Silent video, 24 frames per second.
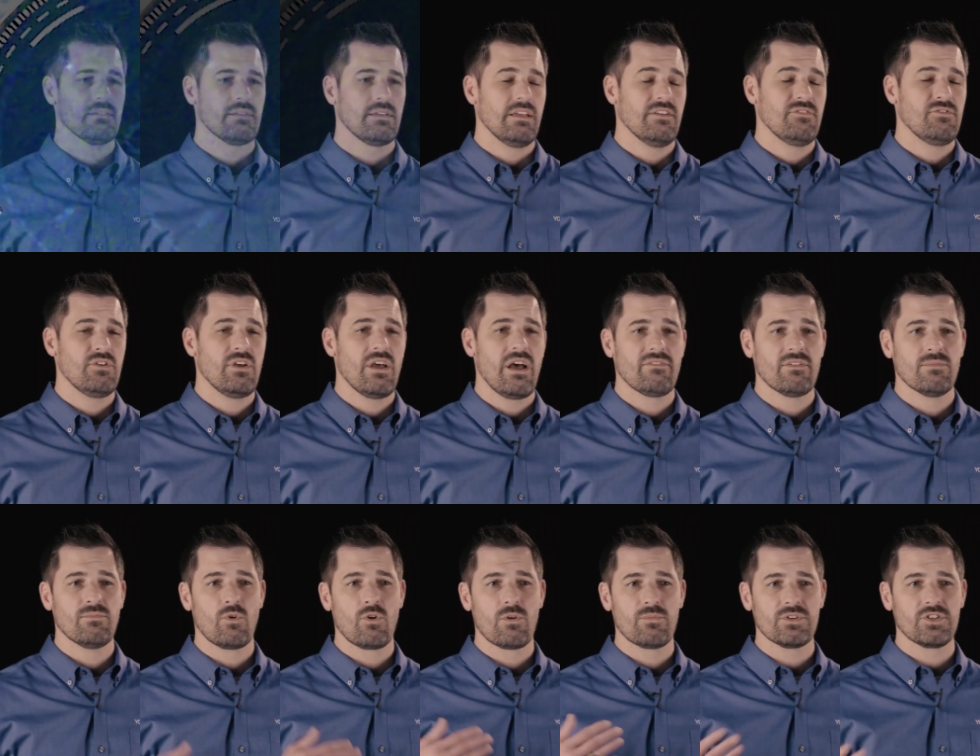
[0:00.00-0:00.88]
If you have a
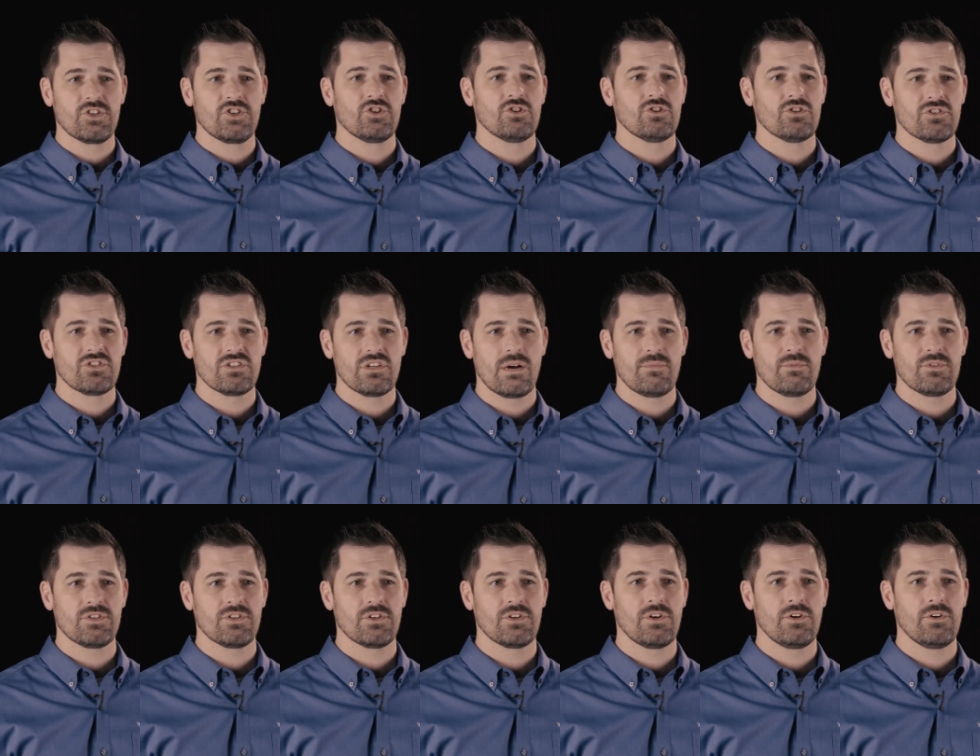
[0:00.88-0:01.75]
more mature
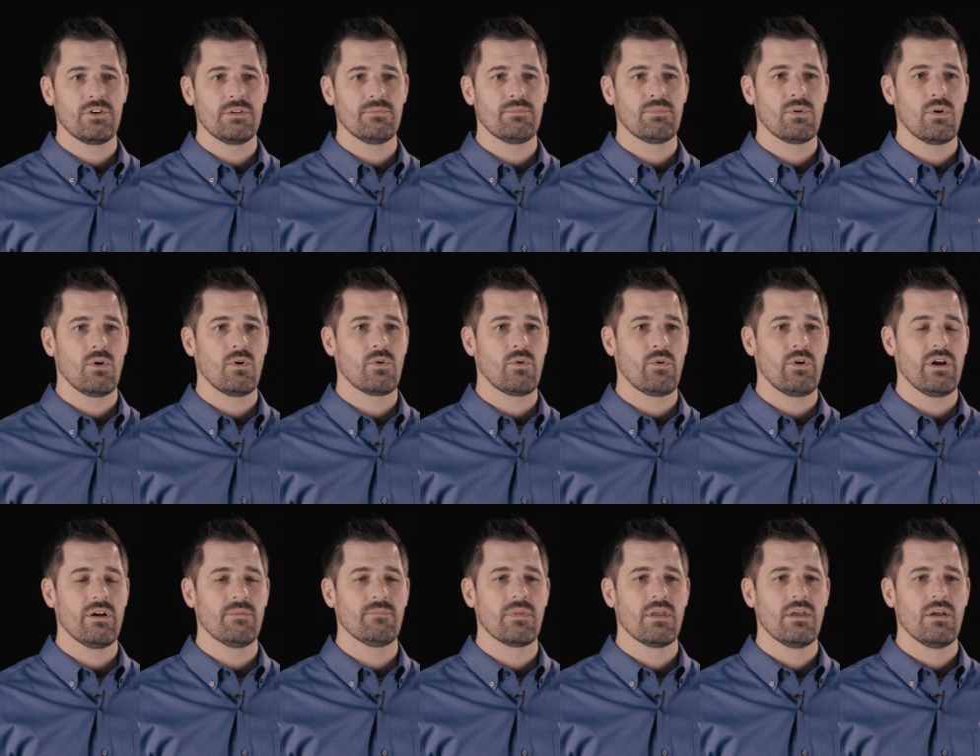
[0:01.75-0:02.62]
cybersecurity
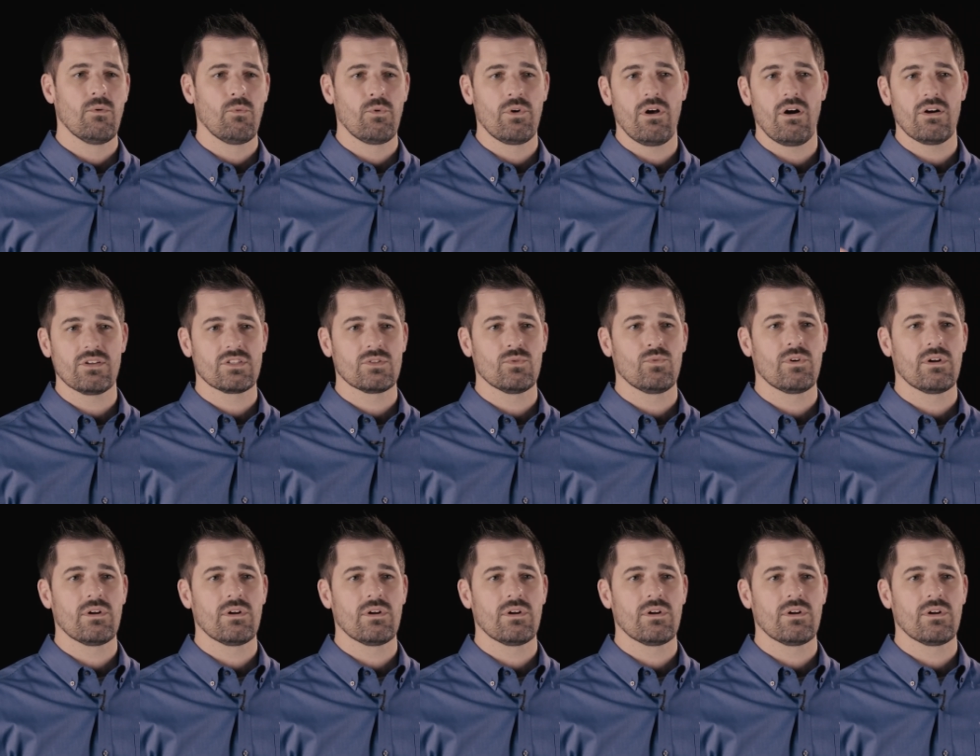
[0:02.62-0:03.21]
program, we also